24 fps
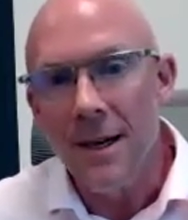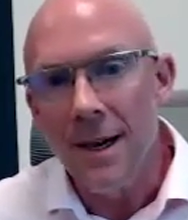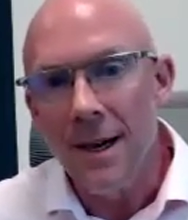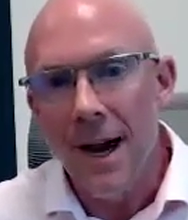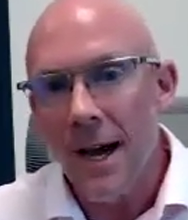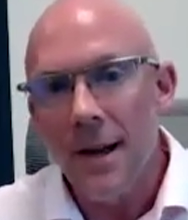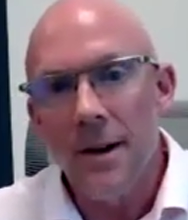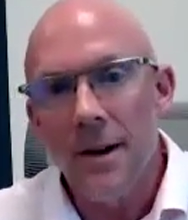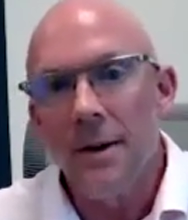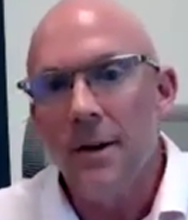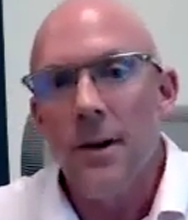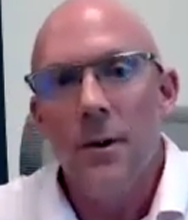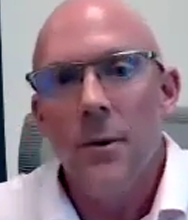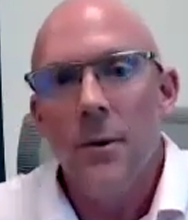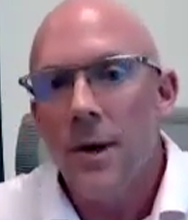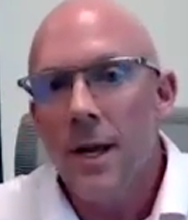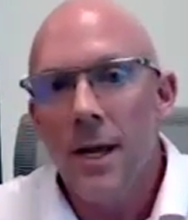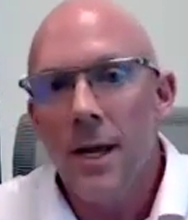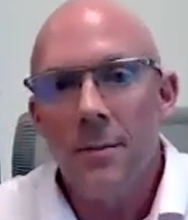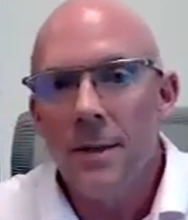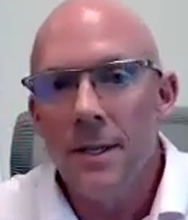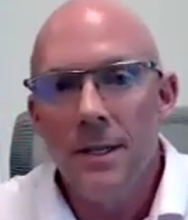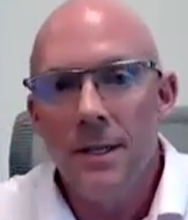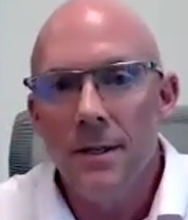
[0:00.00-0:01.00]
I don't know what
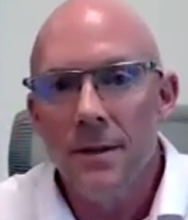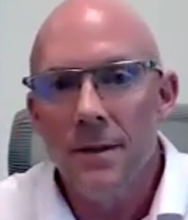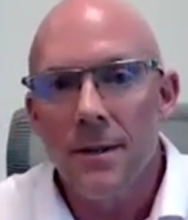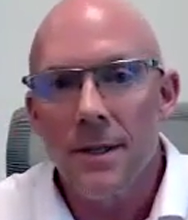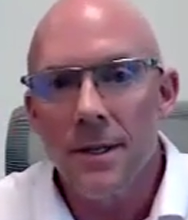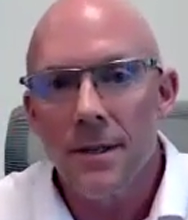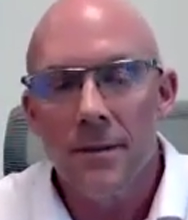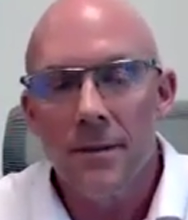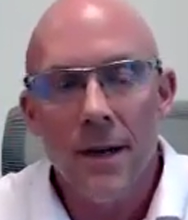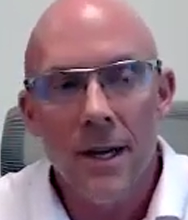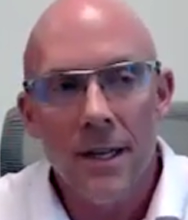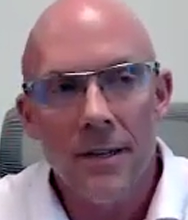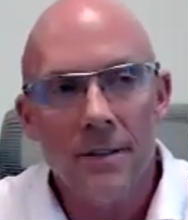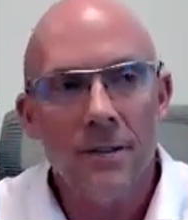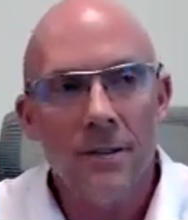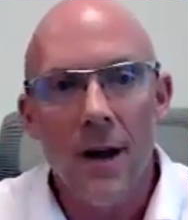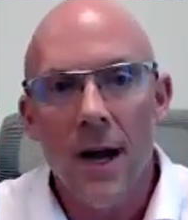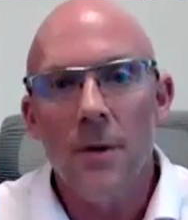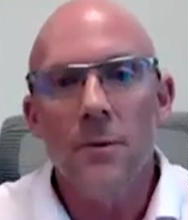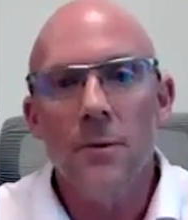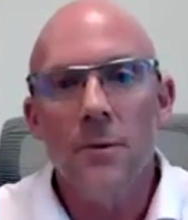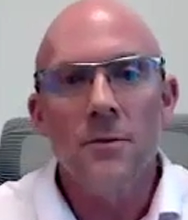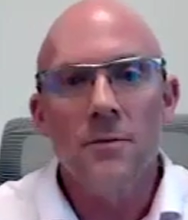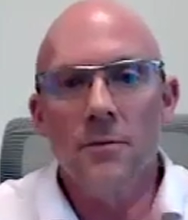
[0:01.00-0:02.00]
I'd be doing, right? So
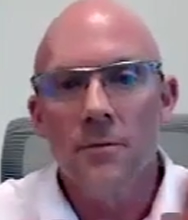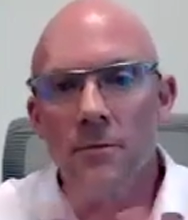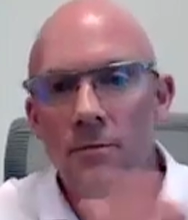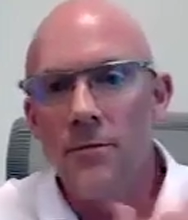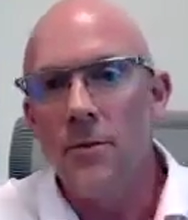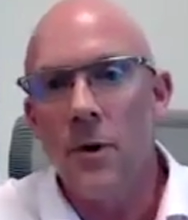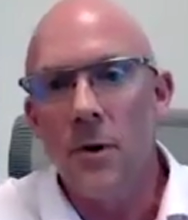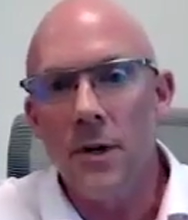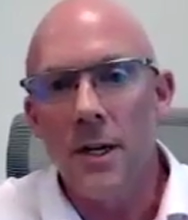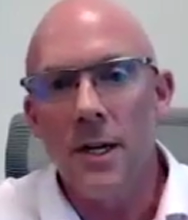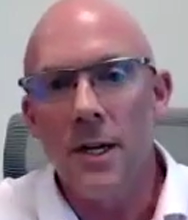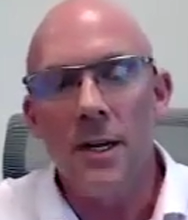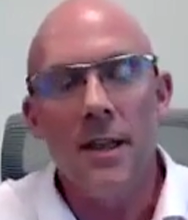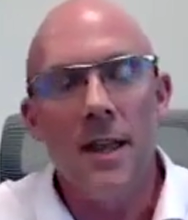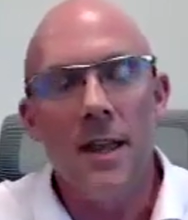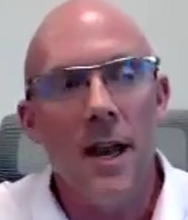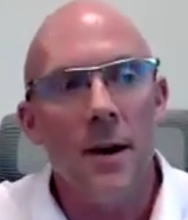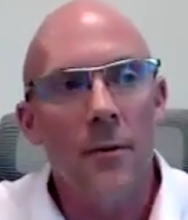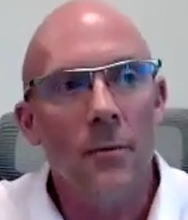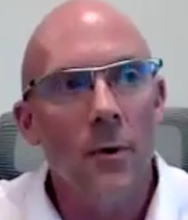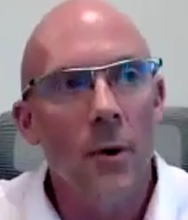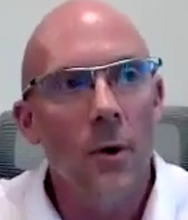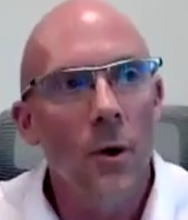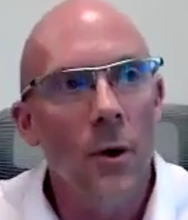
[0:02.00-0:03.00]
I was thrown into
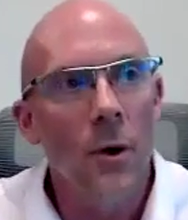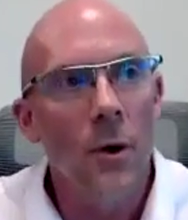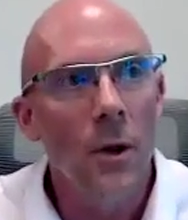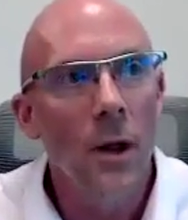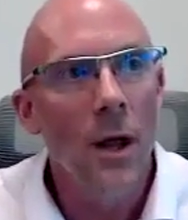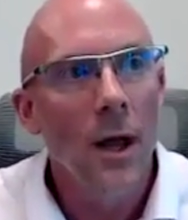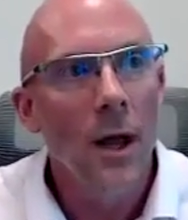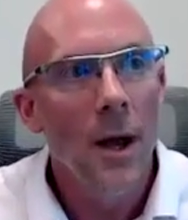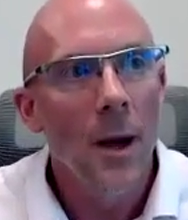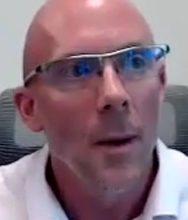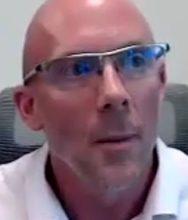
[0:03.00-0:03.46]
that role,